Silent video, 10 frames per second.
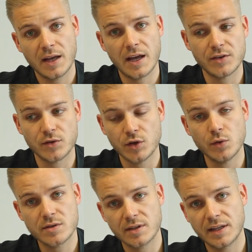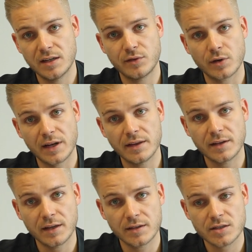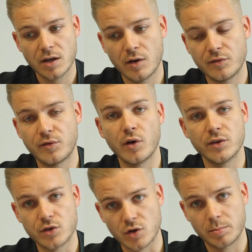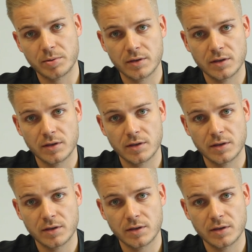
and you use the telephone and internet for your job.